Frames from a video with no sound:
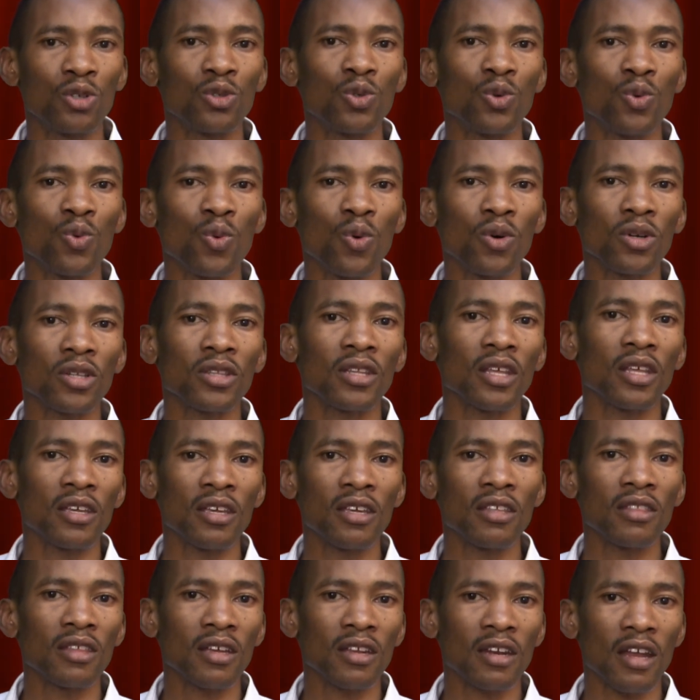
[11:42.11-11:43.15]
to what the
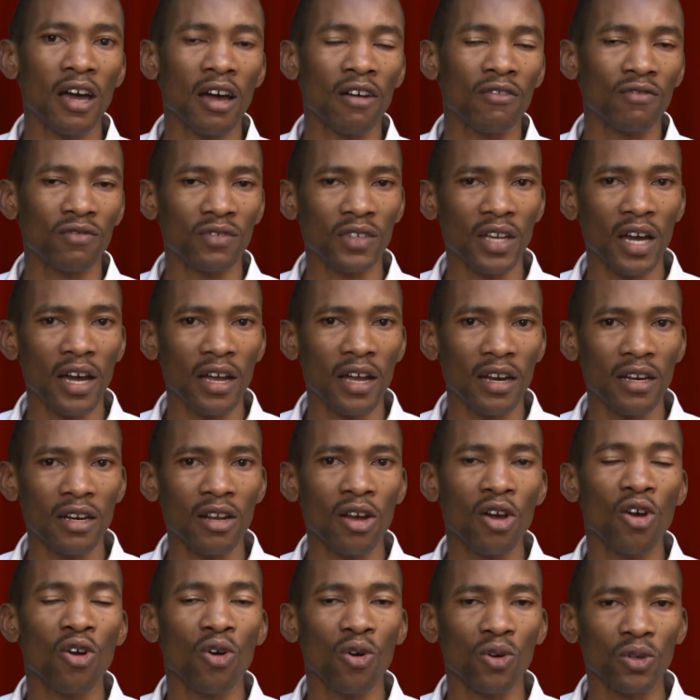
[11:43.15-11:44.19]
heathen have done
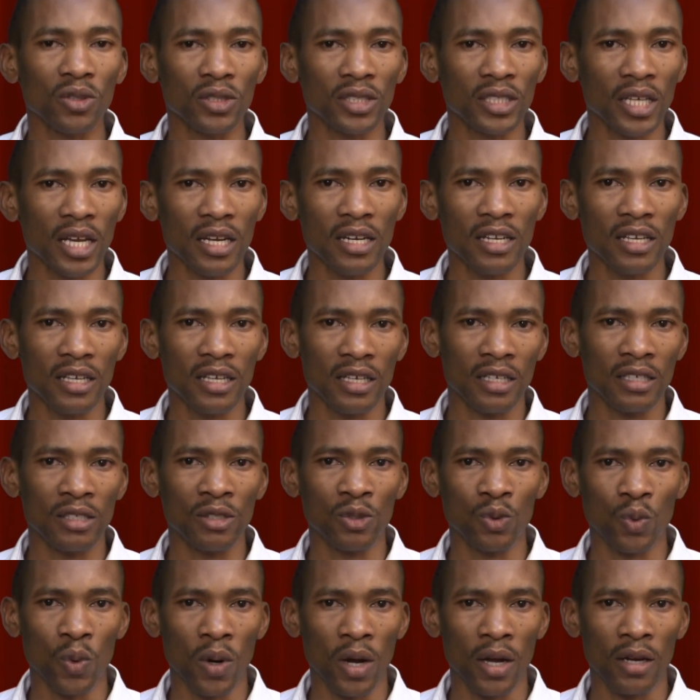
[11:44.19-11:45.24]
concerning
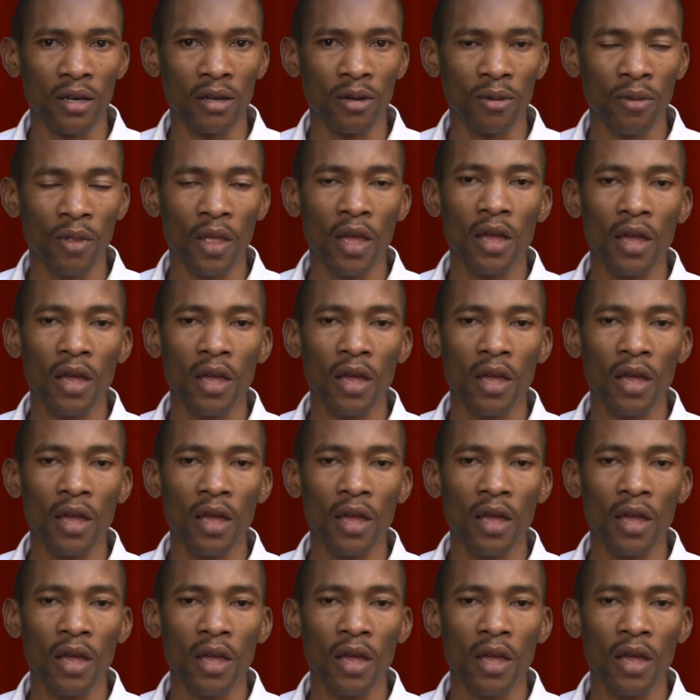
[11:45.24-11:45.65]
his word.